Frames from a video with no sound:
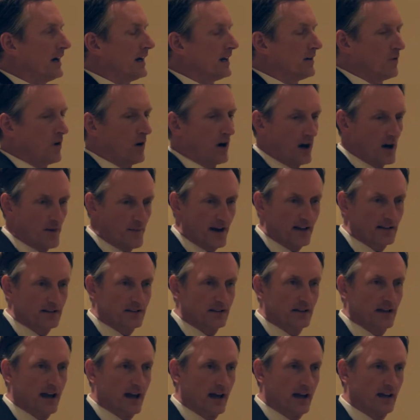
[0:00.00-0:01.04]
and where I'm at
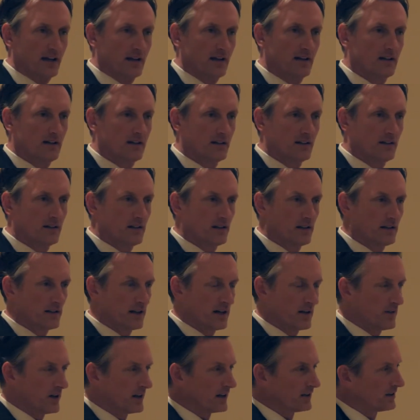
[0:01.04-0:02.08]
today. And then
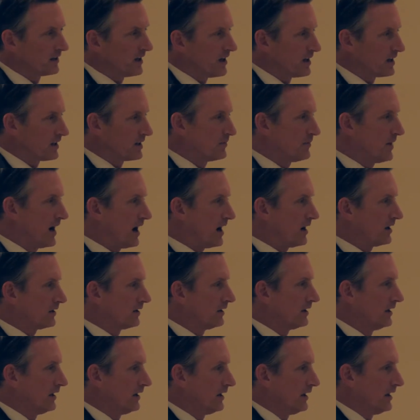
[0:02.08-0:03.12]
I want to talk
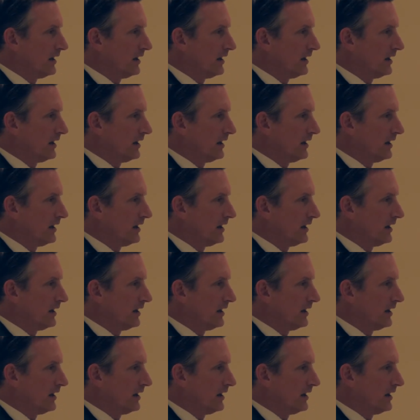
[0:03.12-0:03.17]
about